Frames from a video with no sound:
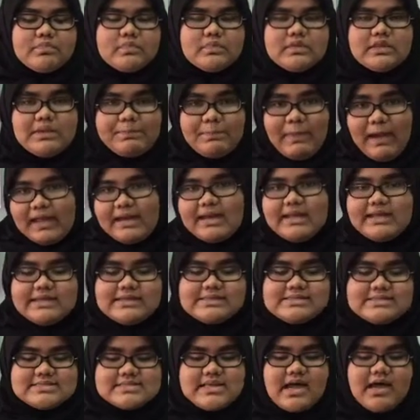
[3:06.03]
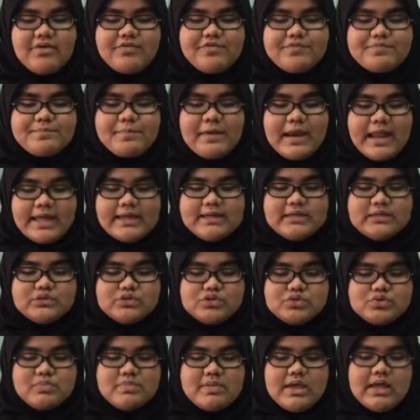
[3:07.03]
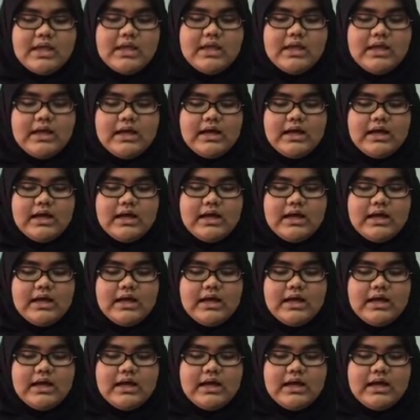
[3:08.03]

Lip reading: The pilot itself planned to make